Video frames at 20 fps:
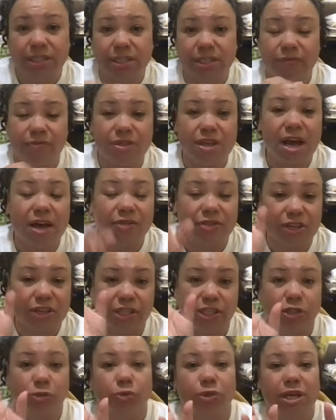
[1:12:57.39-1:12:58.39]
If not, that
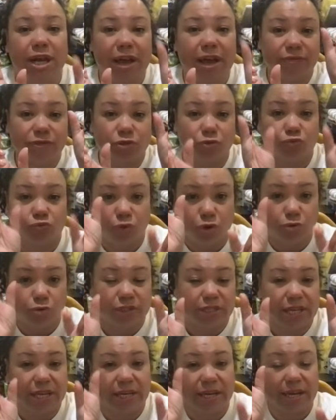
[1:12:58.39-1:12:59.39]
he would have to
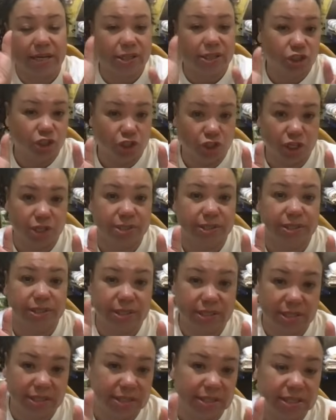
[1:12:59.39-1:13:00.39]
rotate and adjust
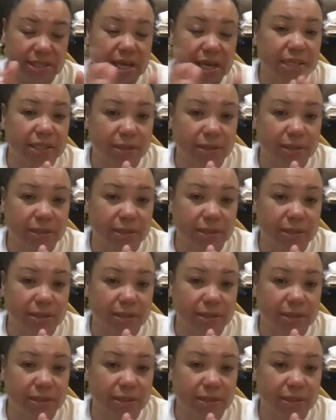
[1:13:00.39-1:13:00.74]
the design